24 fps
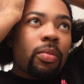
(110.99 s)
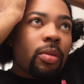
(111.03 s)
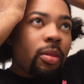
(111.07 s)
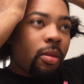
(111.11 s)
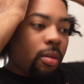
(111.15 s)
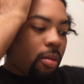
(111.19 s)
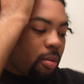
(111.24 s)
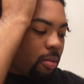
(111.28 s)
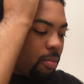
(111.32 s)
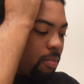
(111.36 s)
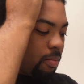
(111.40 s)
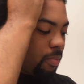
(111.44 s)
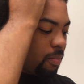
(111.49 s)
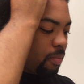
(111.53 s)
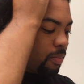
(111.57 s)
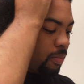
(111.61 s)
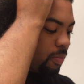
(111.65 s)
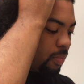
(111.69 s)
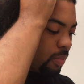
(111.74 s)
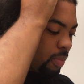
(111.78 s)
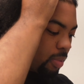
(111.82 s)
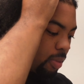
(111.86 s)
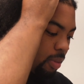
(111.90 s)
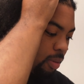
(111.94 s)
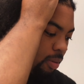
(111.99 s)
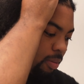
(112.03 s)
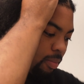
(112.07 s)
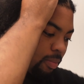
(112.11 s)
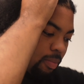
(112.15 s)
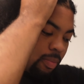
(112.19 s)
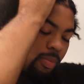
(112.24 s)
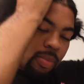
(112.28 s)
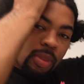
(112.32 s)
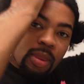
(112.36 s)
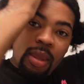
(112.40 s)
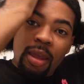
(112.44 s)
it? Almost mm-hmm, 12.
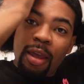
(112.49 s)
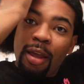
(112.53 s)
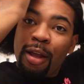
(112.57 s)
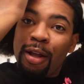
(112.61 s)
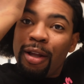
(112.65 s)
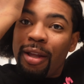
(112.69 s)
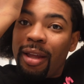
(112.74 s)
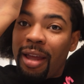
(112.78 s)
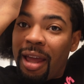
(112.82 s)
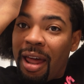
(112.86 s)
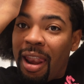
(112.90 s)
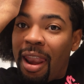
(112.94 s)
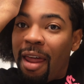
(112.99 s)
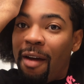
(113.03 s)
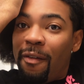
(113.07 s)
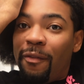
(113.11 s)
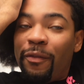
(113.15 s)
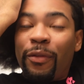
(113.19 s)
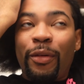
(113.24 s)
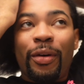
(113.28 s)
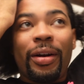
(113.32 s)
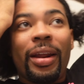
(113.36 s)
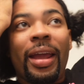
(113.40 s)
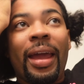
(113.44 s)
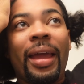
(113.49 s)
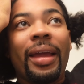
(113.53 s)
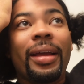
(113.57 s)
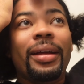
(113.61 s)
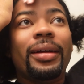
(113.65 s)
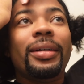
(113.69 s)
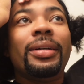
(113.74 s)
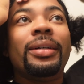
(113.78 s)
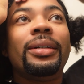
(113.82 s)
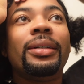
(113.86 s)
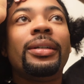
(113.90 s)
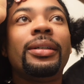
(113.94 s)
1148.
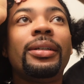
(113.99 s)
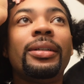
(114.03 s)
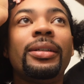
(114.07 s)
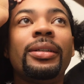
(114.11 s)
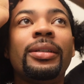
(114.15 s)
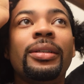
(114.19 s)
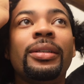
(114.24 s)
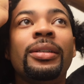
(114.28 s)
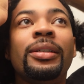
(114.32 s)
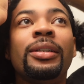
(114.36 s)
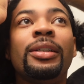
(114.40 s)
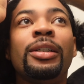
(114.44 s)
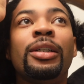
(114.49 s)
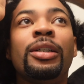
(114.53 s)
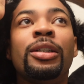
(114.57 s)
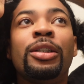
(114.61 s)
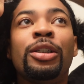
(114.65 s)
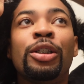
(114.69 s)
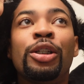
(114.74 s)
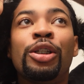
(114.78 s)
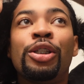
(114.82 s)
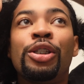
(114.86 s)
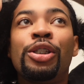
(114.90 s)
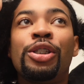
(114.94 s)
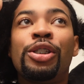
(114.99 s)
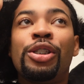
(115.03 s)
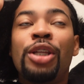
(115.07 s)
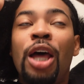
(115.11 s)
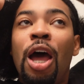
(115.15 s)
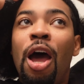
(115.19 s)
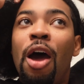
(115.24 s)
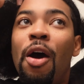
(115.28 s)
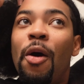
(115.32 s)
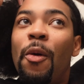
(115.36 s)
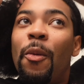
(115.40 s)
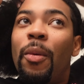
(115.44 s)

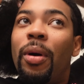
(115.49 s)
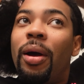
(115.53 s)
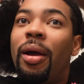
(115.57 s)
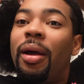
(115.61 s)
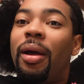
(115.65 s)
So,